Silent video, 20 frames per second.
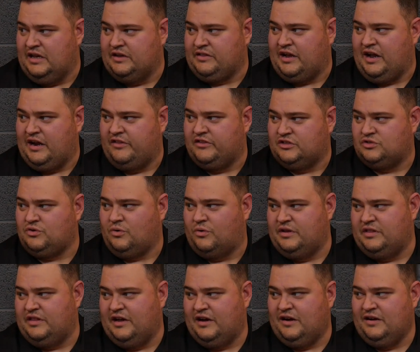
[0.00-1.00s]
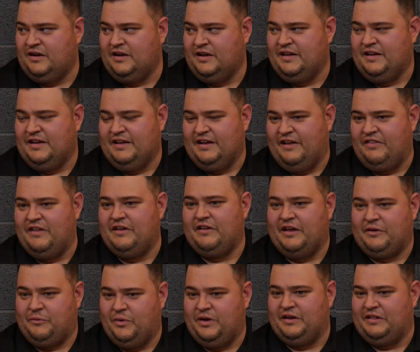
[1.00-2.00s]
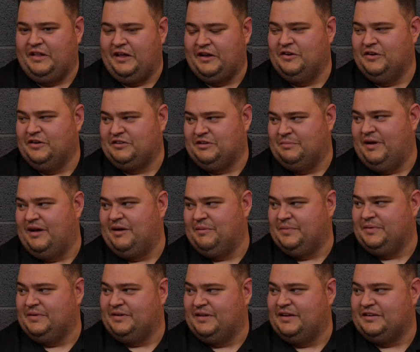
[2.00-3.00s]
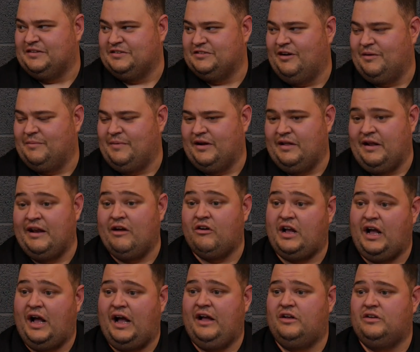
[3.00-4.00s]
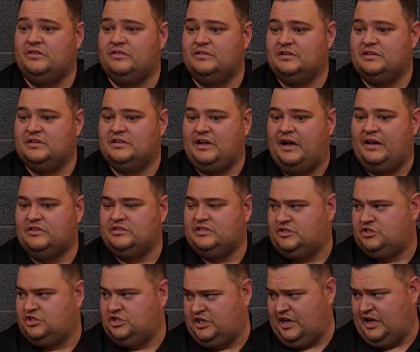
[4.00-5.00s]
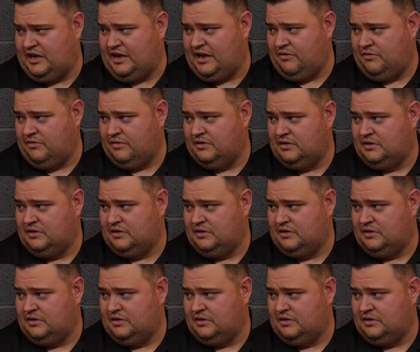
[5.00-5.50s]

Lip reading: Is that the kind of the story there? And they like went and like hooked him up and like talked about it. And now Kyle's a GA now.